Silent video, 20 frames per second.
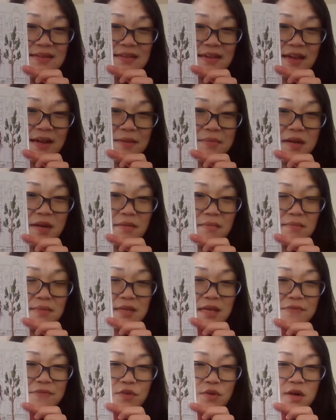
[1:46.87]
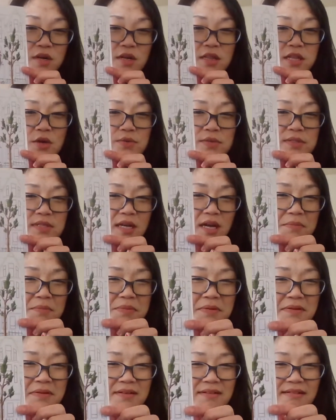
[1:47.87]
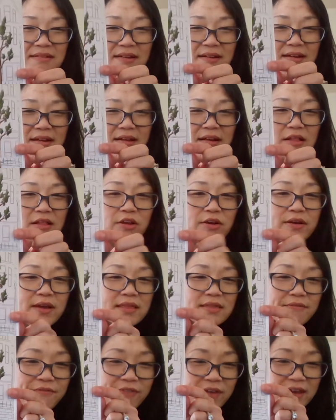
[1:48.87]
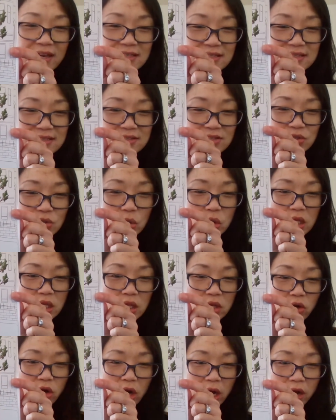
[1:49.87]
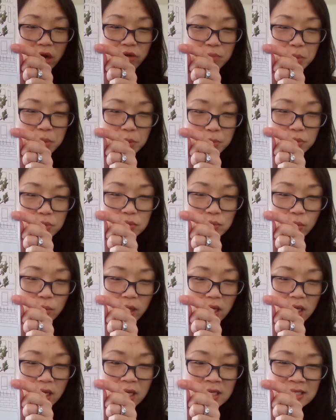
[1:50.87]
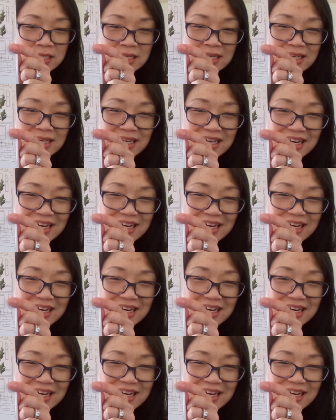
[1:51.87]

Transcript: Okay, I'm going to give you a close-up. Look at the faces. Do you think they're out of people's ways?